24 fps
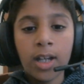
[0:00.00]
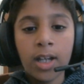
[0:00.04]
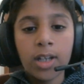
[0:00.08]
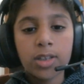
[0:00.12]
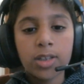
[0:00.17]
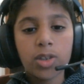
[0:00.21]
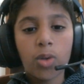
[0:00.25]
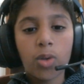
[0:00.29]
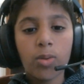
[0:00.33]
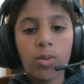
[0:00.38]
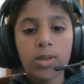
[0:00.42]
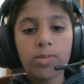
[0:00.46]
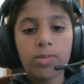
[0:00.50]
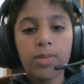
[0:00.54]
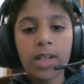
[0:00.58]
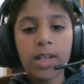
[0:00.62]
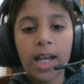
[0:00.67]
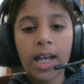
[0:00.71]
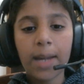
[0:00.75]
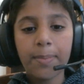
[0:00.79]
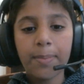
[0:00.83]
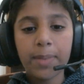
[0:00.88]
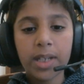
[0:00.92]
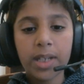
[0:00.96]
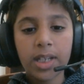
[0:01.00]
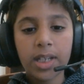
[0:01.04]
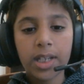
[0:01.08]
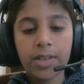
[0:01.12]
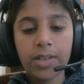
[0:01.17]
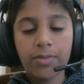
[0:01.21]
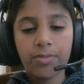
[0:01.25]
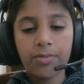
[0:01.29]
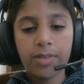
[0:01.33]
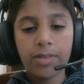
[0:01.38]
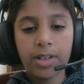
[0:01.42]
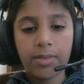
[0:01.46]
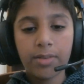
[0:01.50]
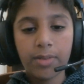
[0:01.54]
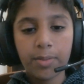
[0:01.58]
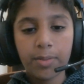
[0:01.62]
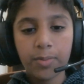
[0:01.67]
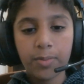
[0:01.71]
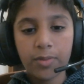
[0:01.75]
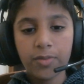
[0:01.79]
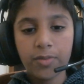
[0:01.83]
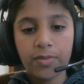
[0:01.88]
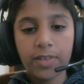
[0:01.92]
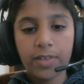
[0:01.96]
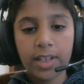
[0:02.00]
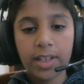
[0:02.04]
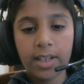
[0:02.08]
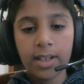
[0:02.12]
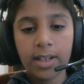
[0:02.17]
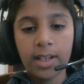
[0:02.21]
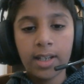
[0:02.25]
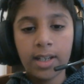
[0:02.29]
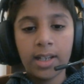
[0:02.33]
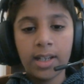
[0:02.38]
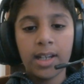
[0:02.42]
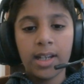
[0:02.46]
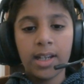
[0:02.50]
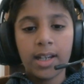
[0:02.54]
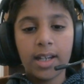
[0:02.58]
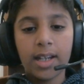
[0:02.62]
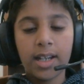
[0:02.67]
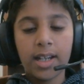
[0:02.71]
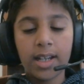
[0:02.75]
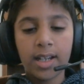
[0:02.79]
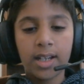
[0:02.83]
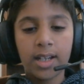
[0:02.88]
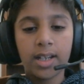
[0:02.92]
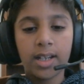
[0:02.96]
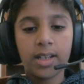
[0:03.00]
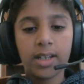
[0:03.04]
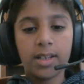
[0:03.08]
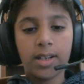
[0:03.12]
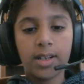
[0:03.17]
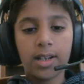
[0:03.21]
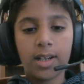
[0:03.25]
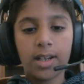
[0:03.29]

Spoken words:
So what will happen if we remove it and